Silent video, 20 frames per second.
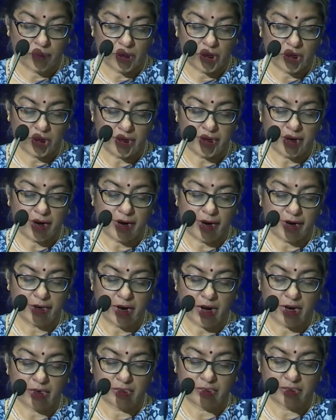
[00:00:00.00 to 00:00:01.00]
India and
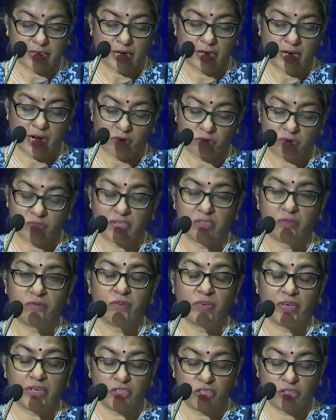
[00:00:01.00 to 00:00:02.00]
ASEAN have
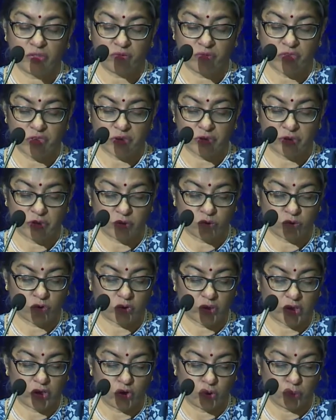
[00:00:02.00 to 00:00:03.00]
converging visions for
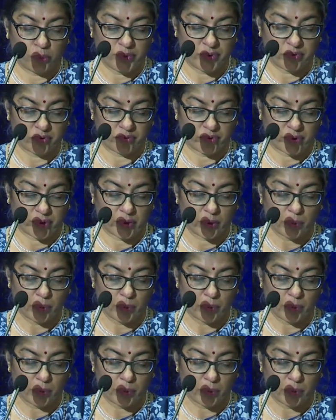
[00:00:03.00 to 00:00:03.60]
the Indo-Pacific.